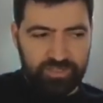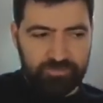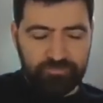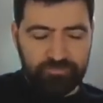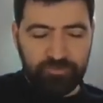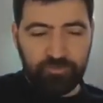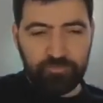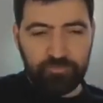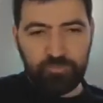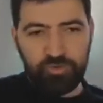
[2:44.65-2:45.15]
up
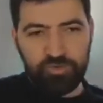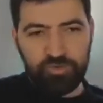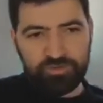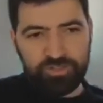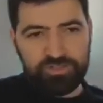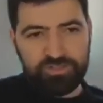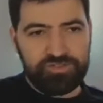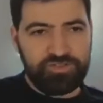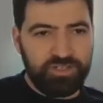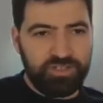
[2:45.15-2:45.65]
for more
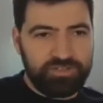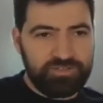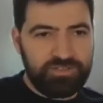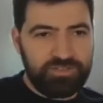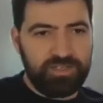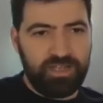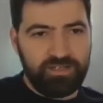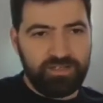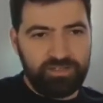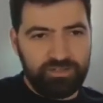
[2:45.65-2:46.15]
than just the
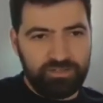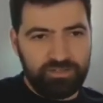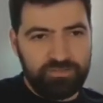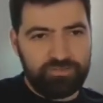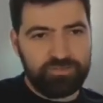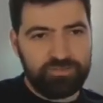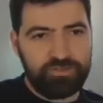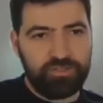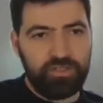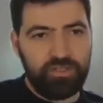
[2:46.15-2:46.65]
9
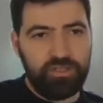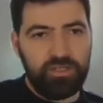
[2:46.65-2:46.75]
years.